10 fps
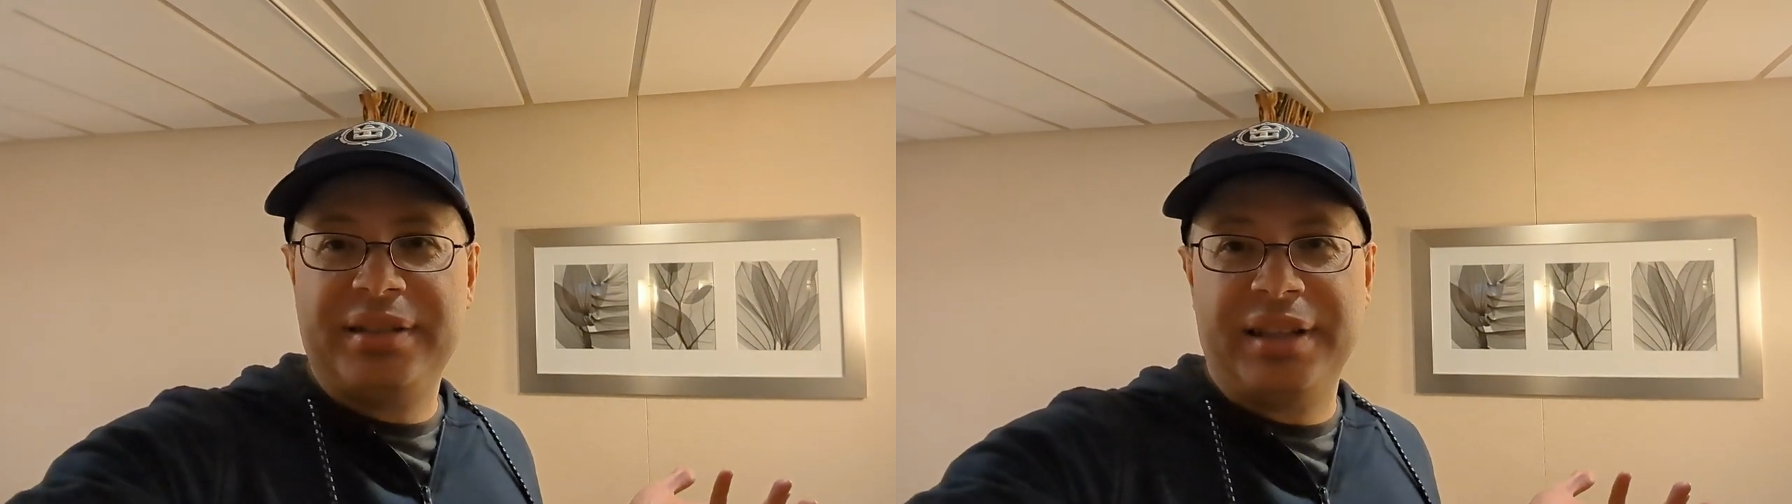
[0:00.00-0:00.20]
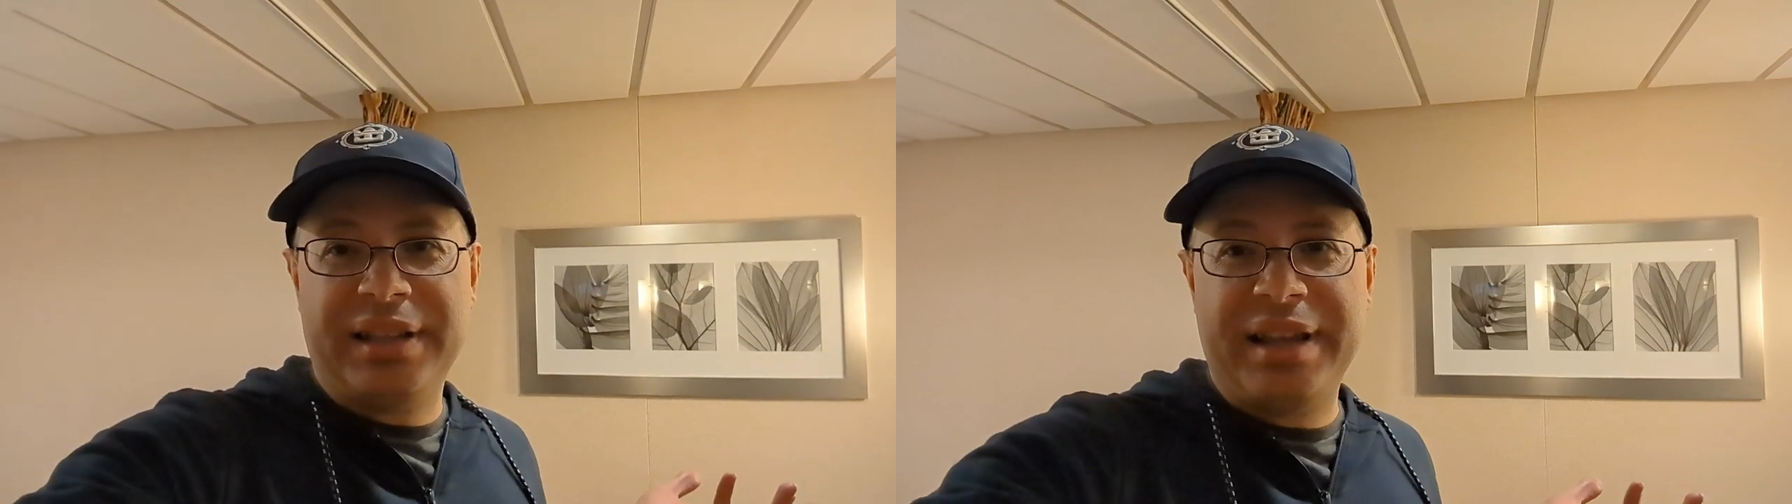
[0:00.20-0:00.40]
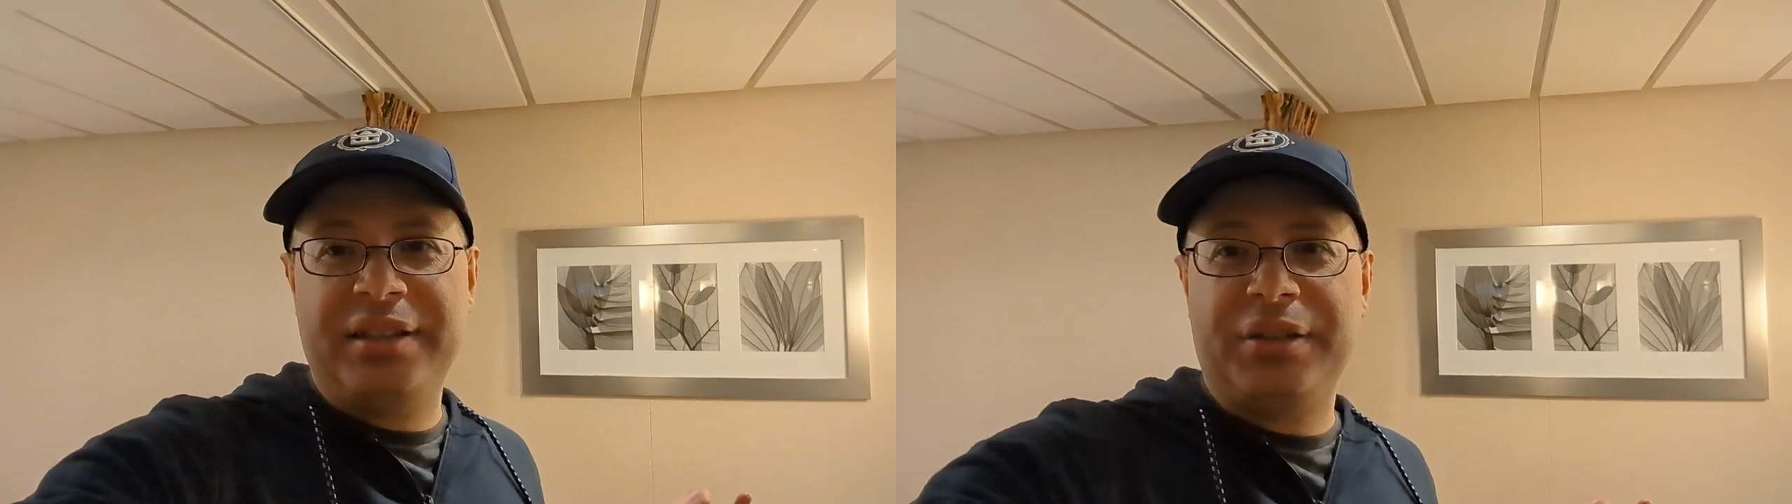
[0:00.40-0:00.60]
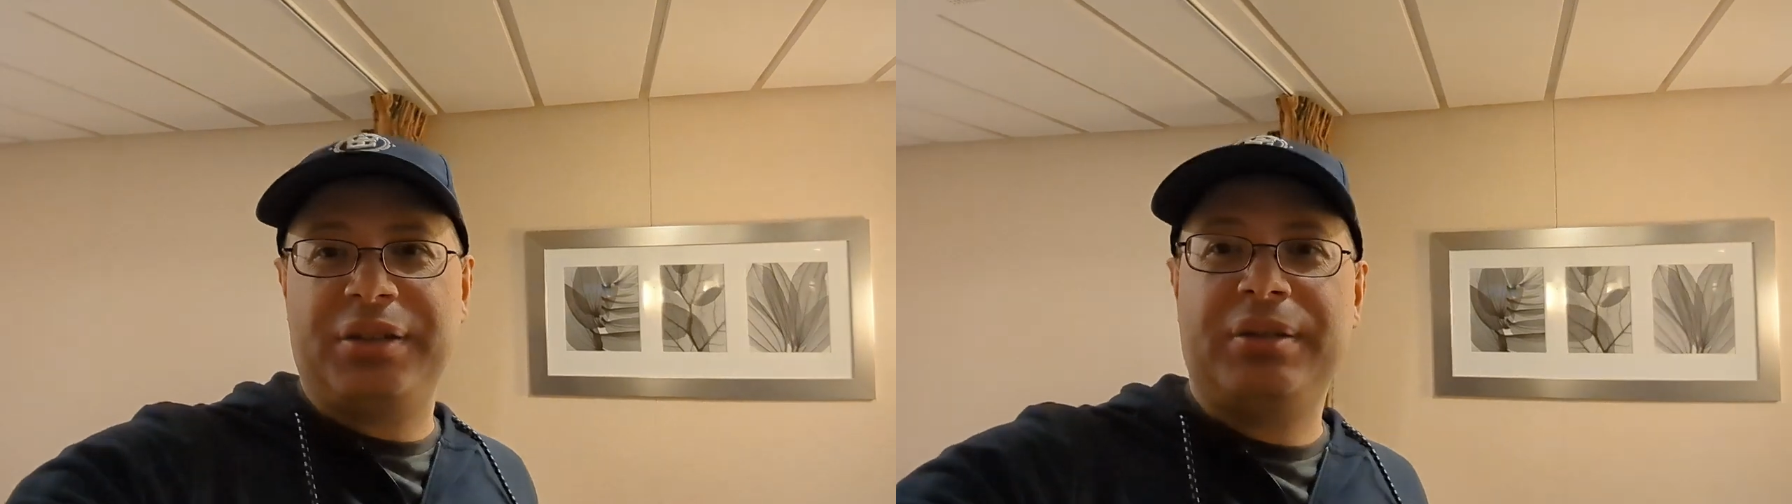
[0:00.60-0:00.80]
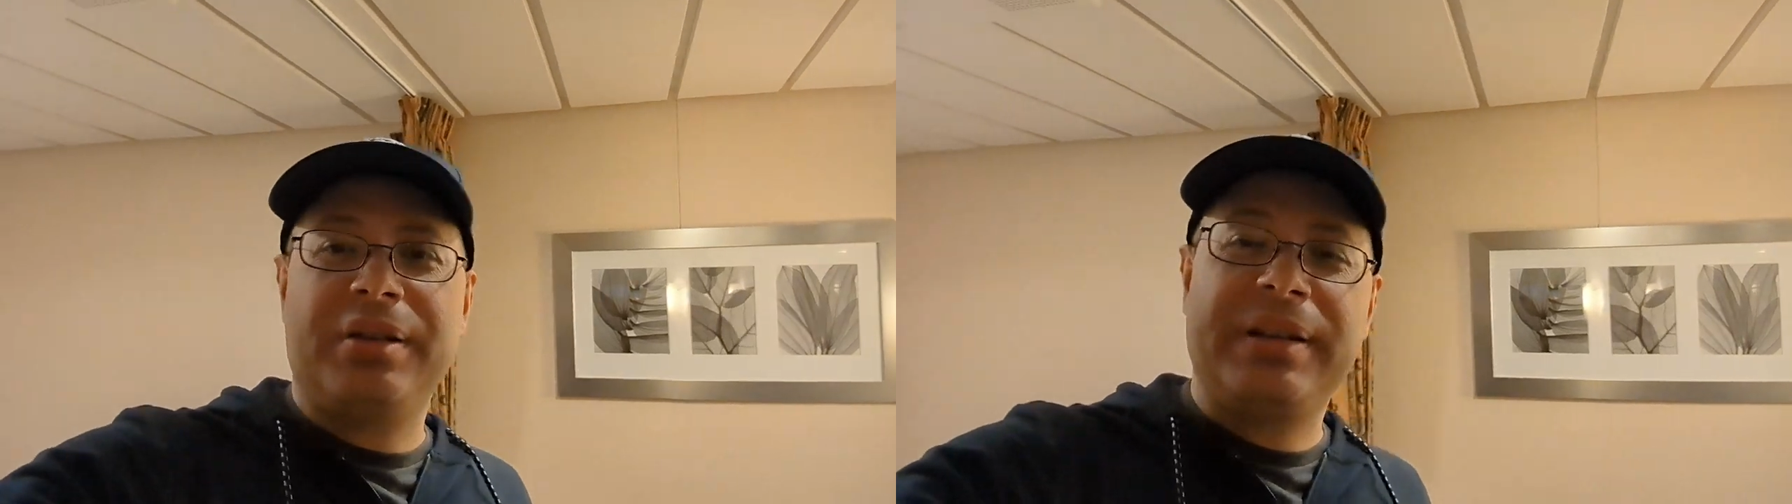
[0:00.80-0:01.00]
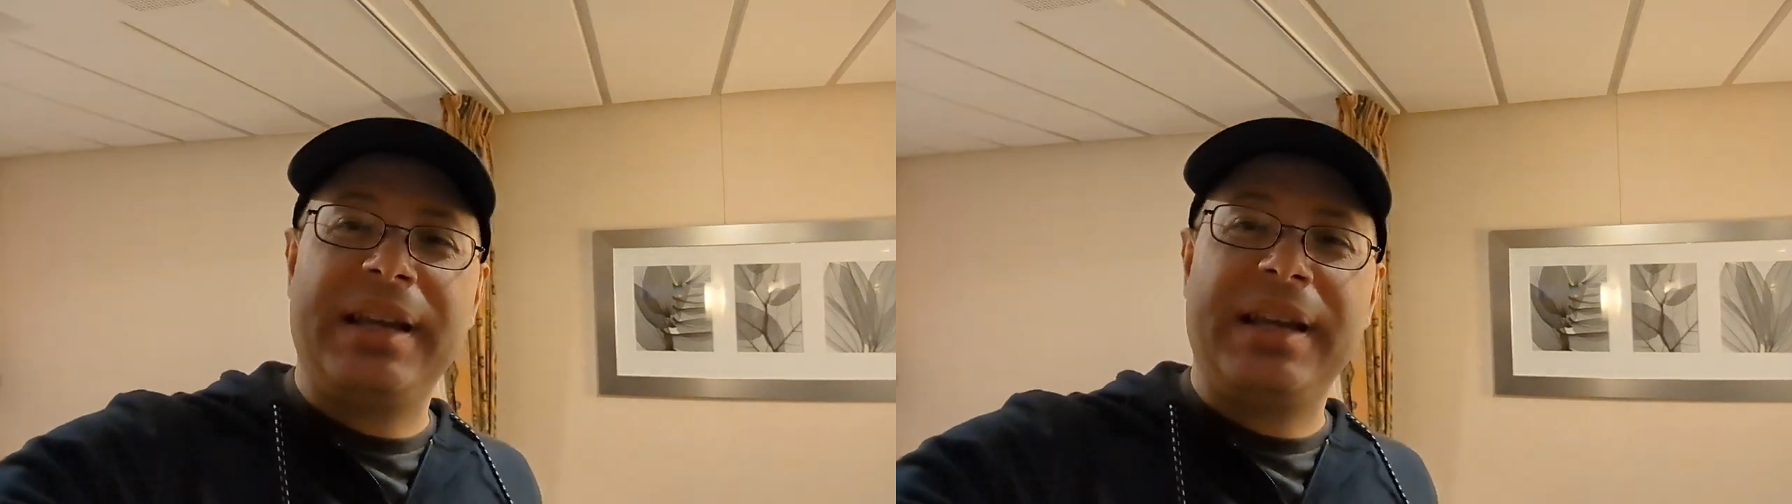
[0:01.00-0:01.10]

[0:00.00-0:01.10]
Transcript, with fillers: the line took so long to